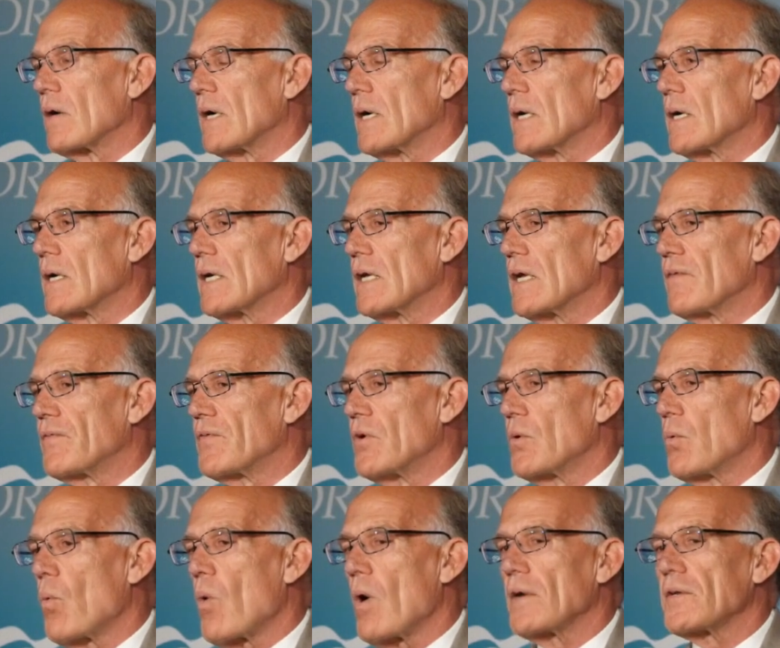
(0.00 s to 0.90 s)
Uh, if
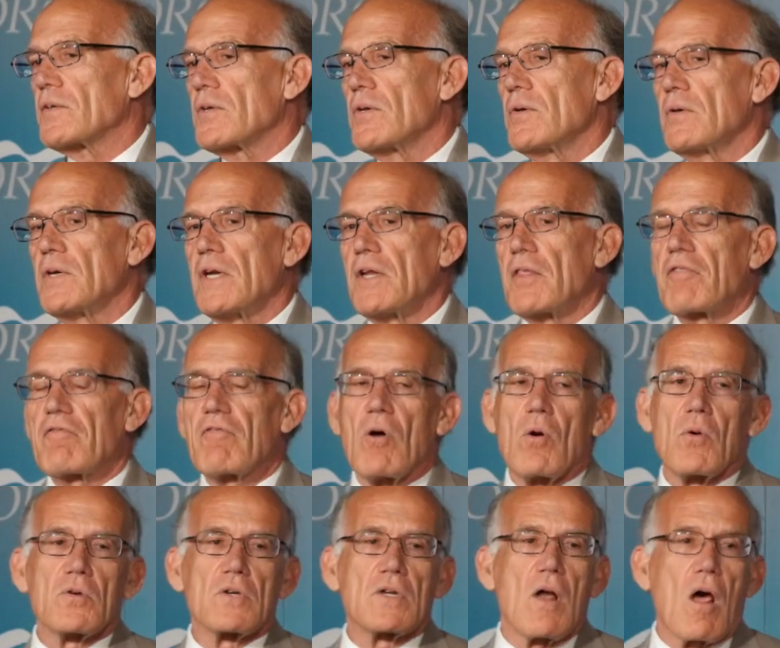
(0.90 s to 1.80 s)
you want to
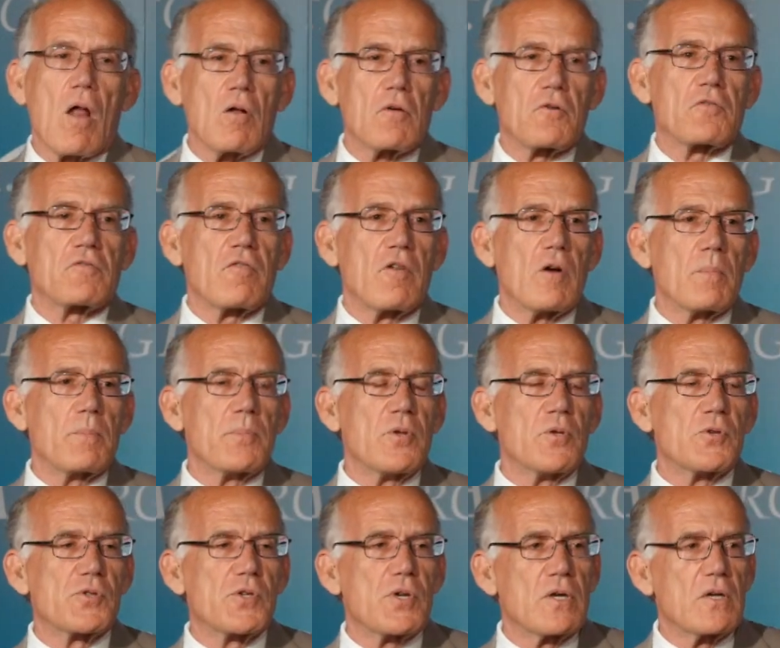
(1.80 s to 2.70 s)
dethrone Donald Trump,
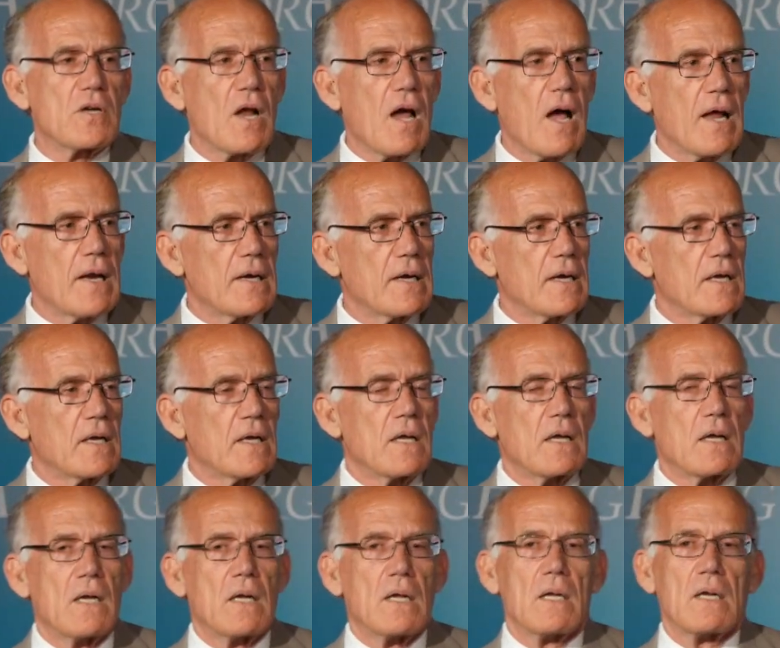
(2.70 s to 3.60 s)
you should not
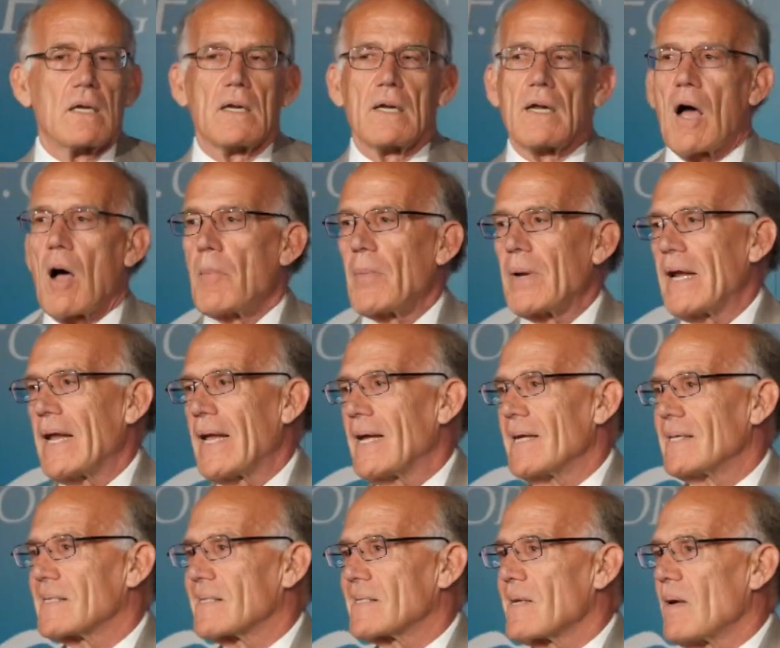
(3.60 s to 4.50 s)

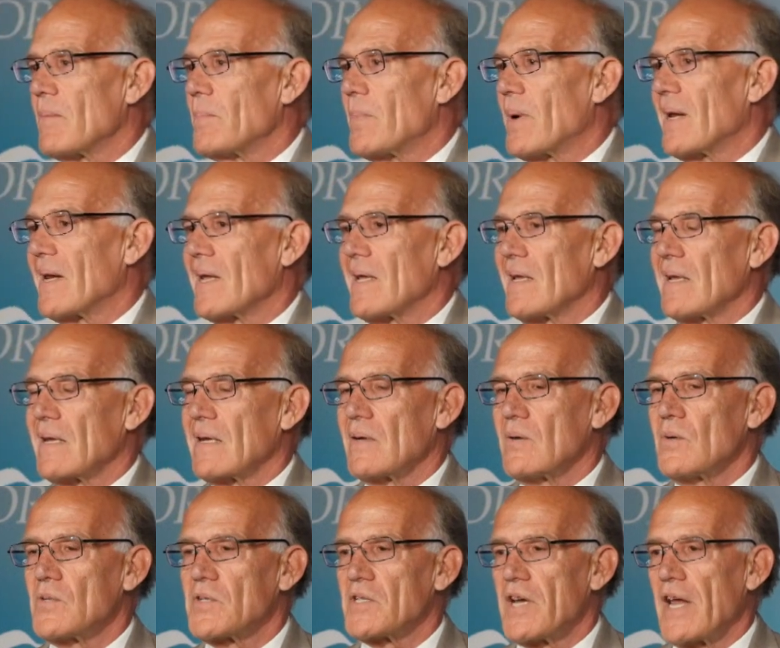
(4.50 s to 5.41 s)
nominate somebody
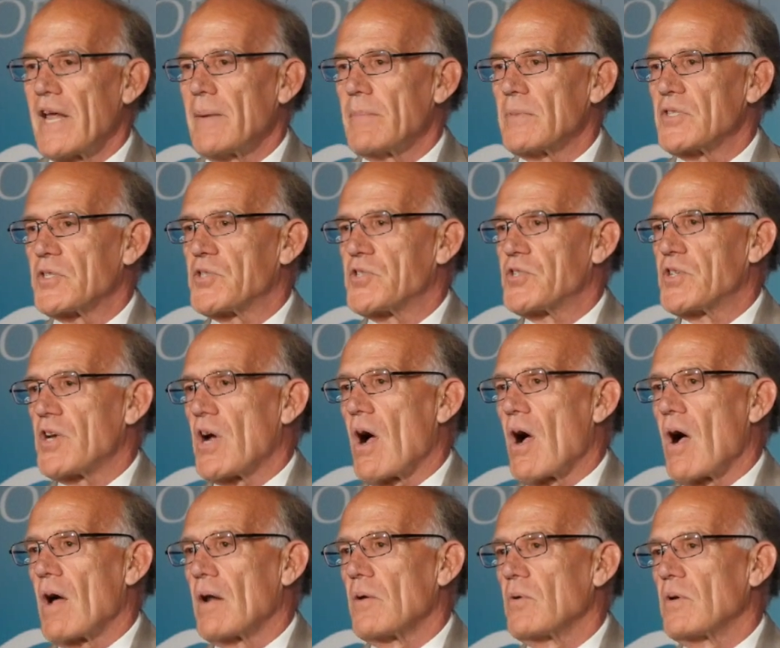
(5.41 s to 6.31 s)
whose name is
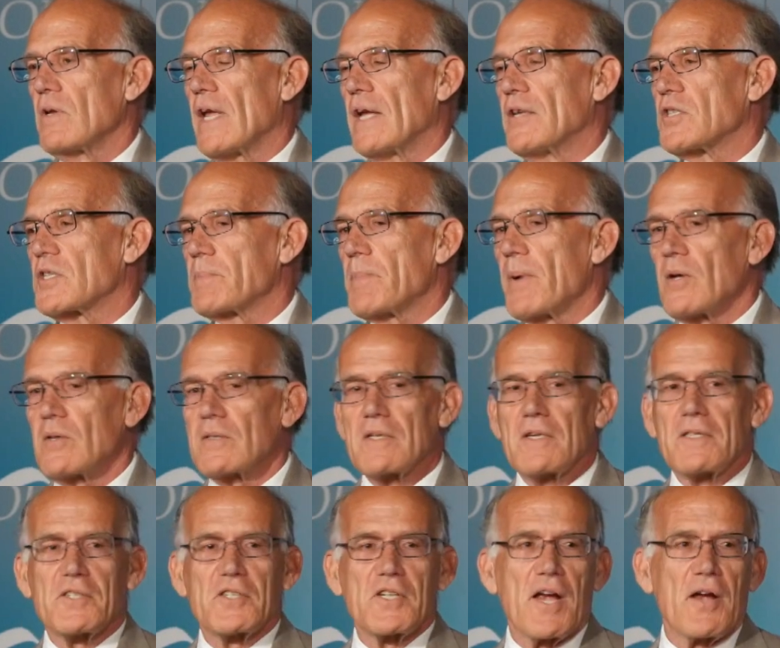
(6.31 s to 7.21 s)
John and spells
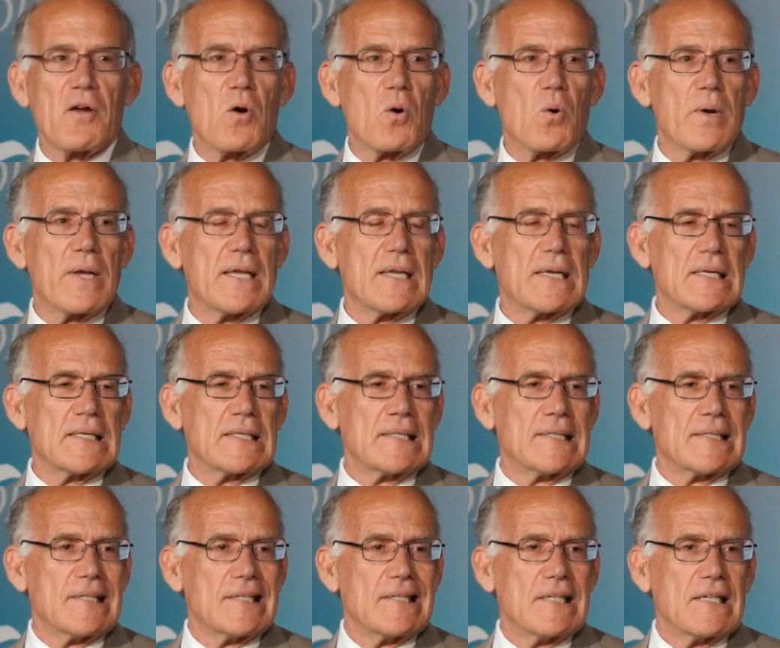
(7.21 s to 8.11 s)
it J O N
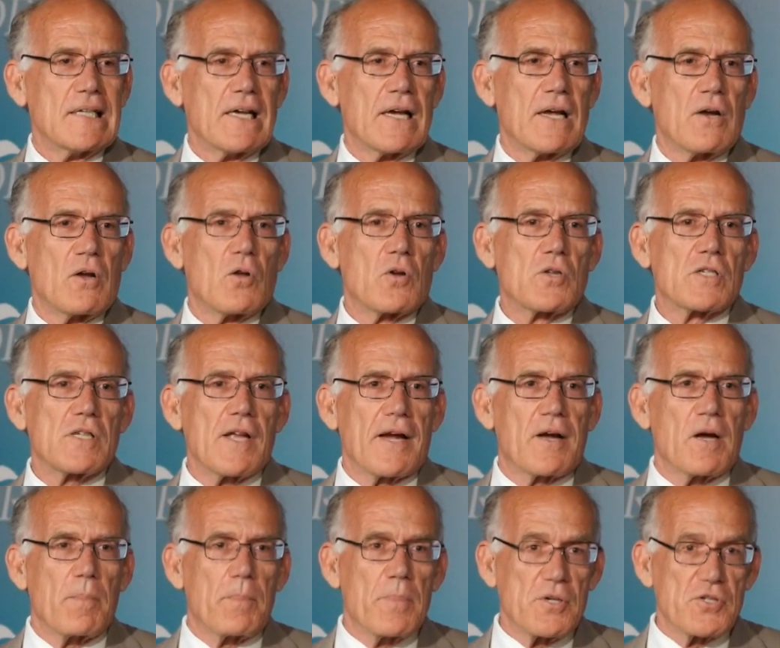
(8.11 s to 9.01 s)
and looks
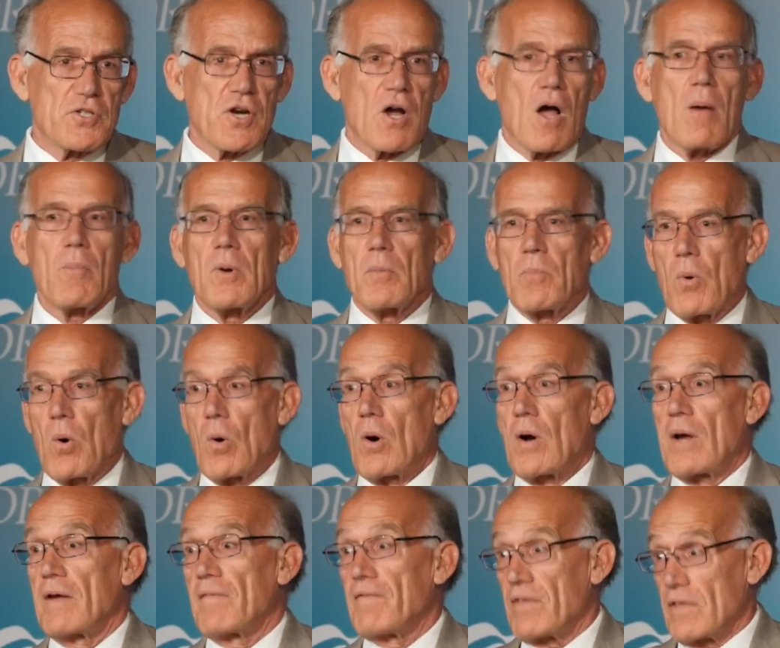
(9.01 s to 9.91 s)
like a pajama
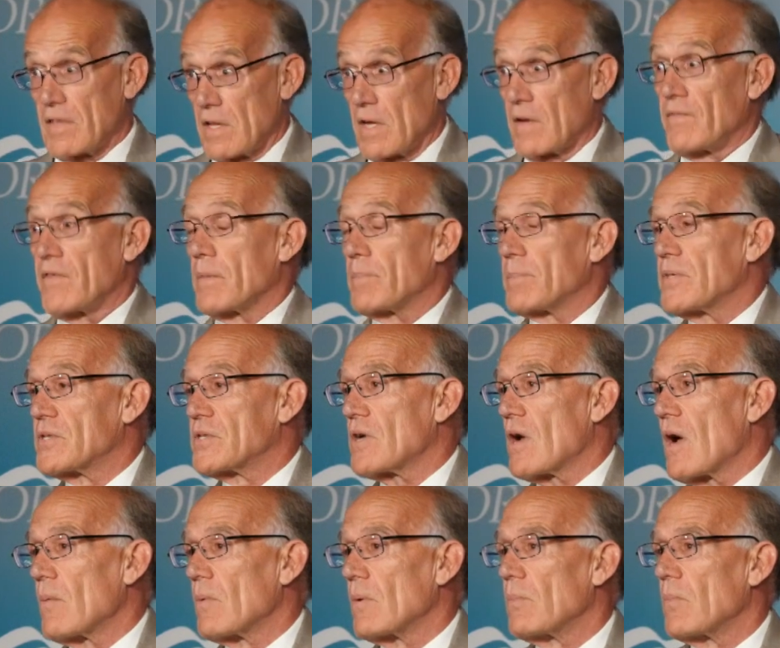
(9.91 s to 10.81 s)
boy of the, the
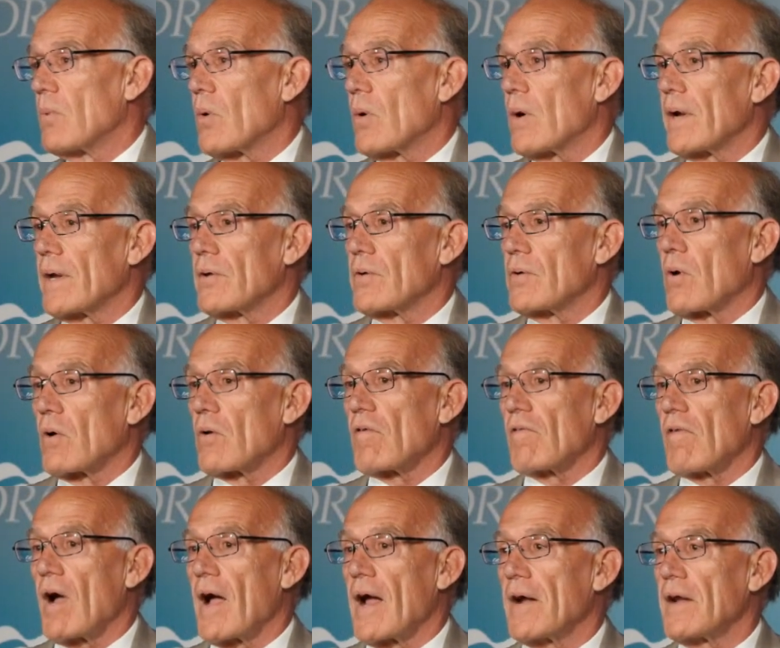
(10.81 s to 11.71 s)
pajama boy
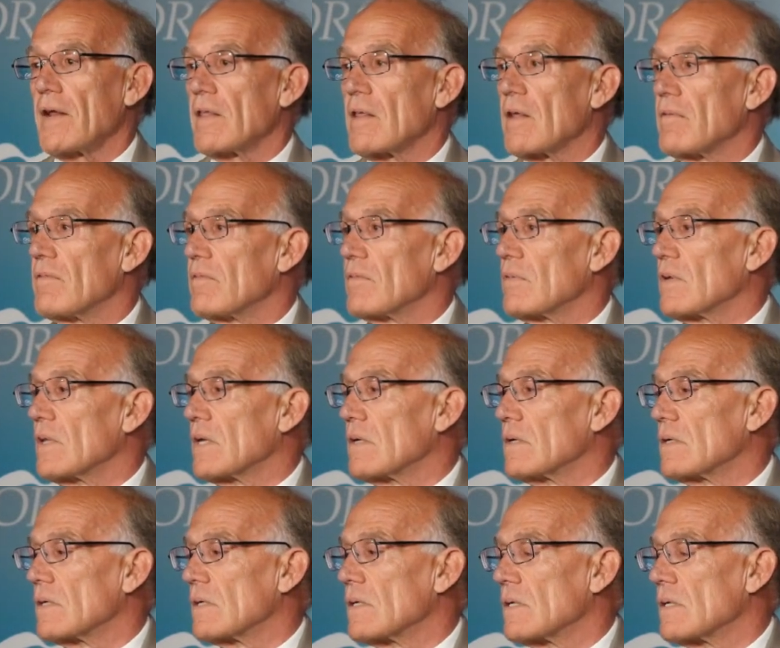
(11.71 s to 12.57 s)
notoriety that, that